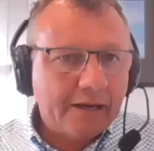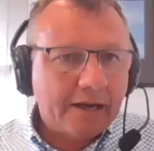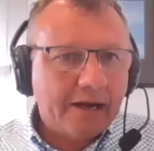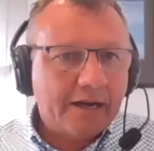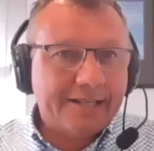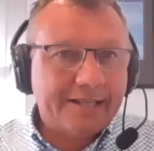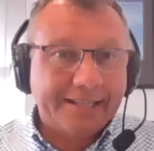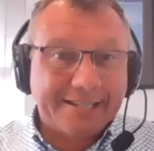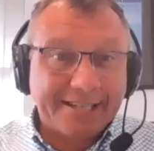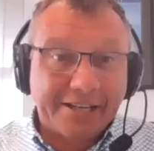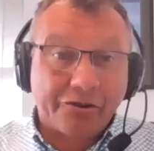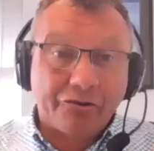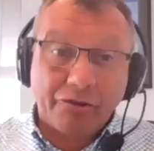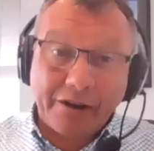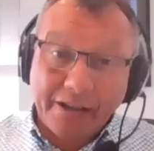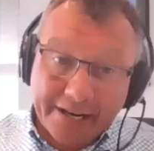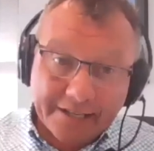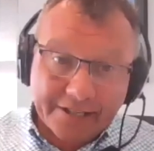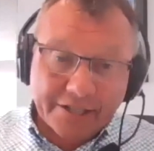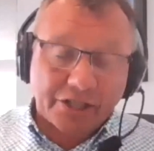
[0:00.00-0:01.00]
I think the
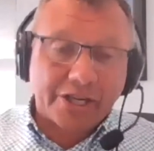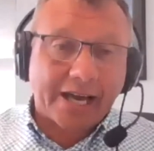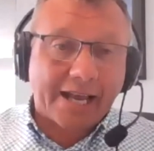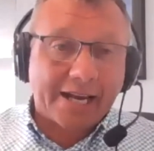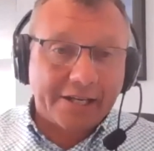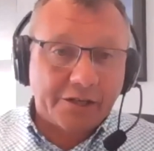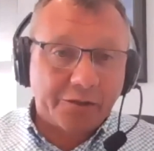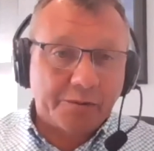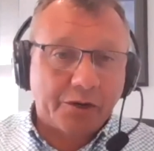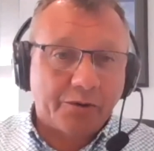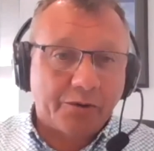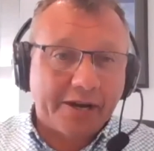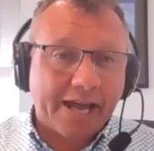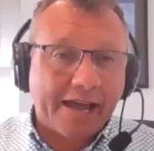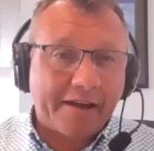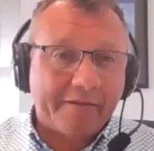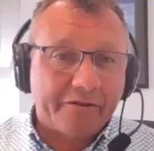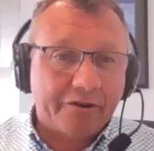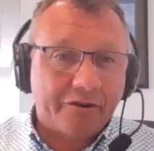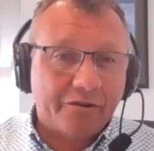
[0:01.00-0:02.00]
greatest challenge we're going to
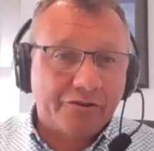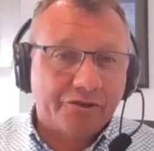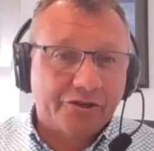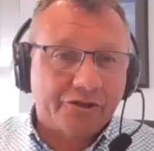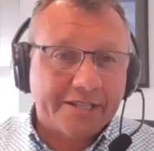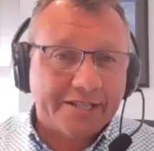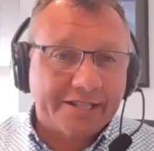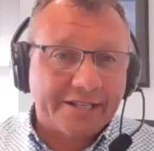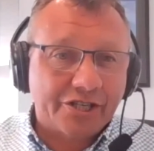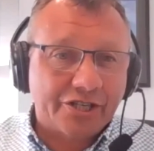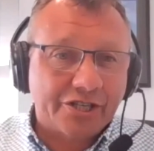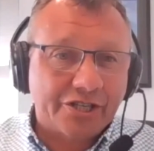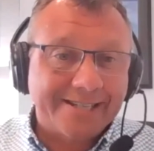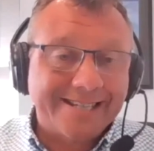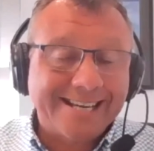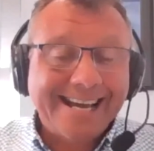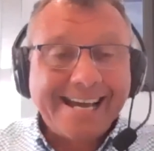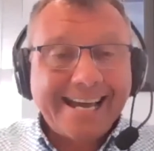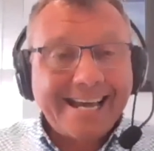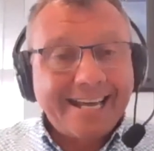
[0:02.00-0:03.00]
have around transitions
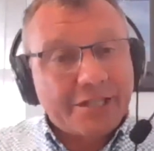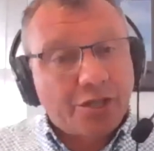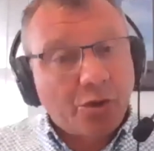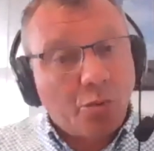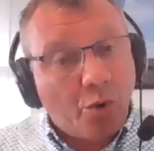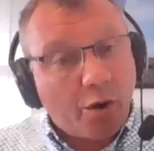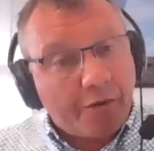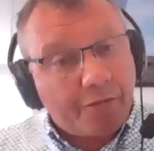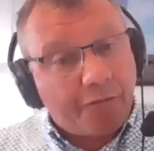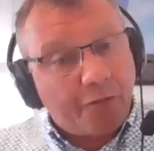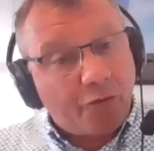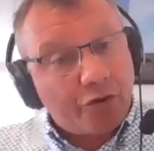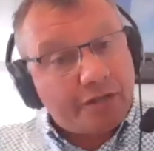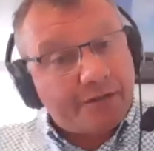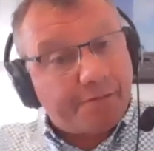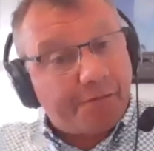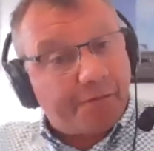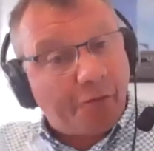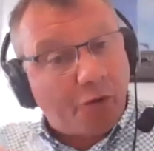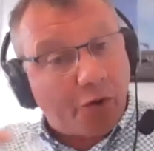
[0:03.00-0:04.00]
is the workforce
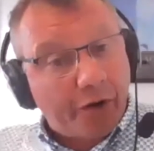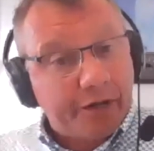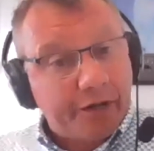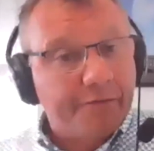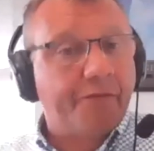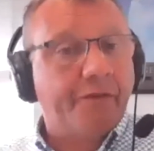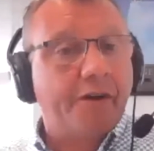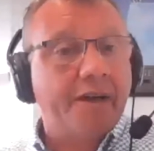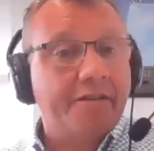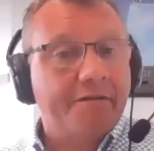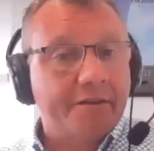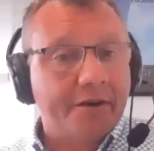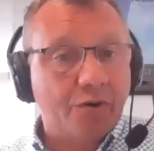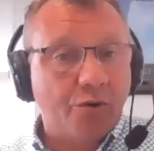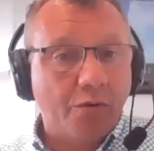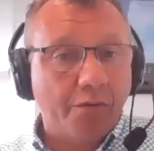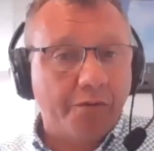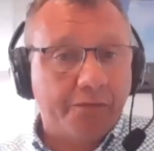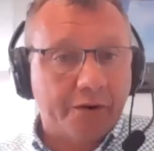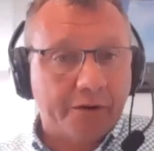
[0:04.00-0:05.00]
45 and
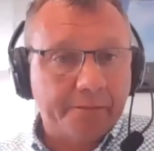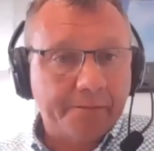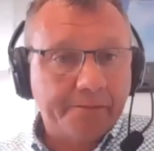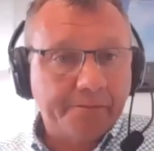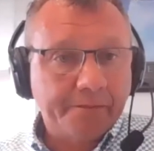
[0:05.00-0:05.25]
over,